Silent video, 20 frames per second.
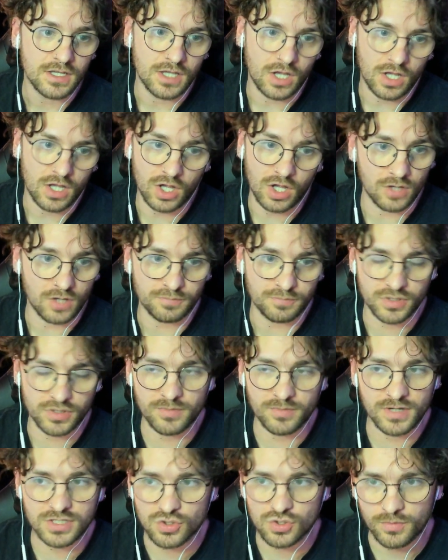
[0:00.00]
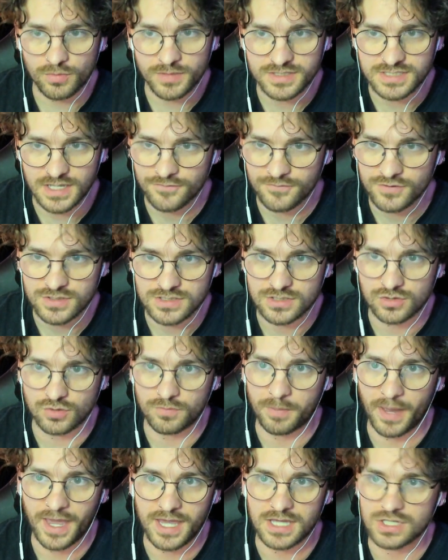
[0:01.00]
on pretty much almost every single
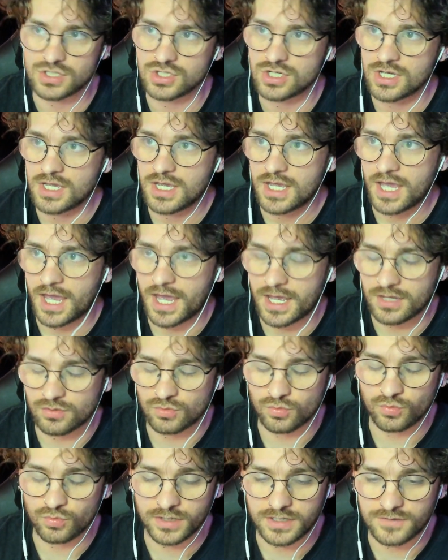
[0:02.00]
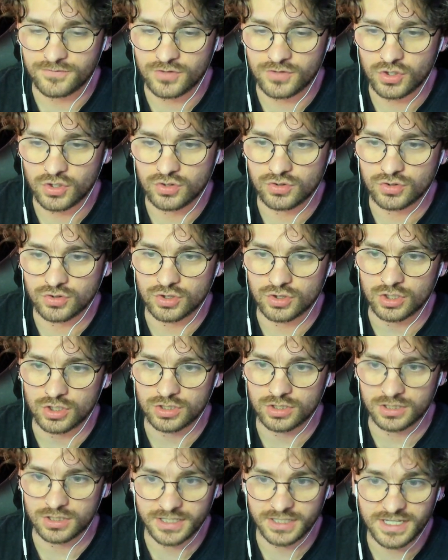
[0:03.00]
page. And whenever you
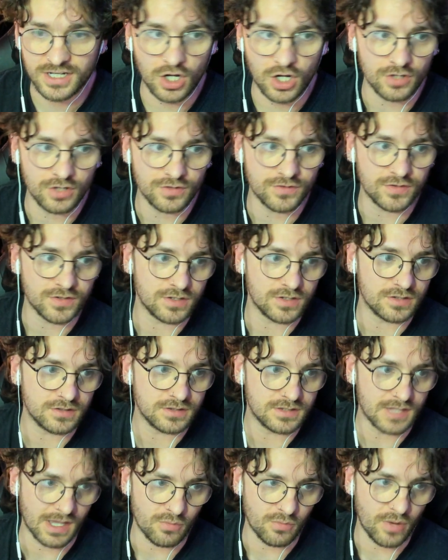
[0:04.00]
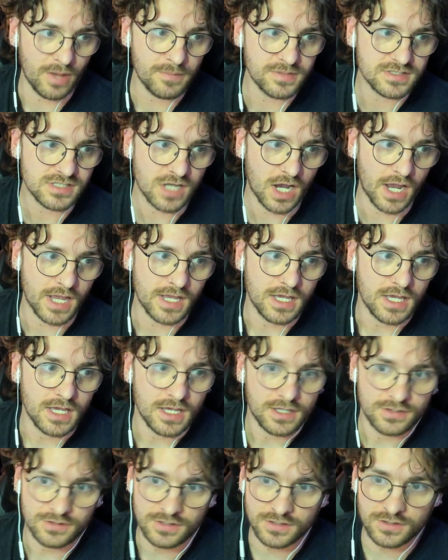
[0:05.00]
click onto their website,
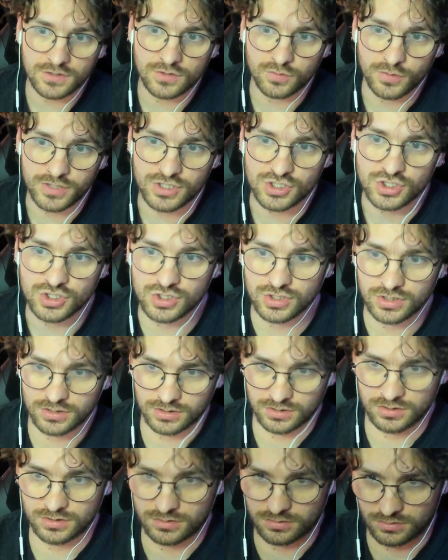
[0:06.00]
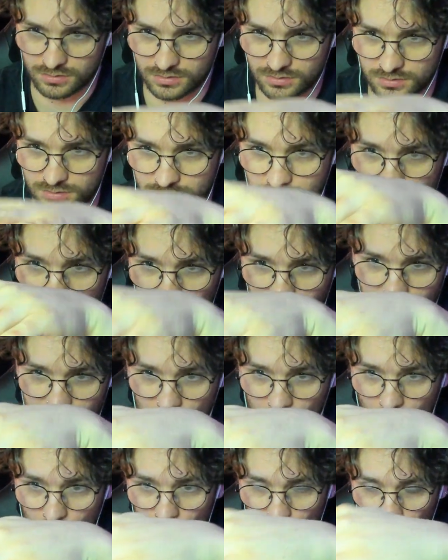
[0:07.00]
the Twitch, the
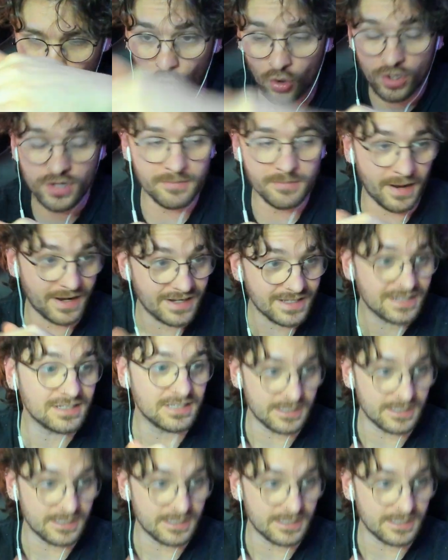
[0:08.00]
Twitch automatically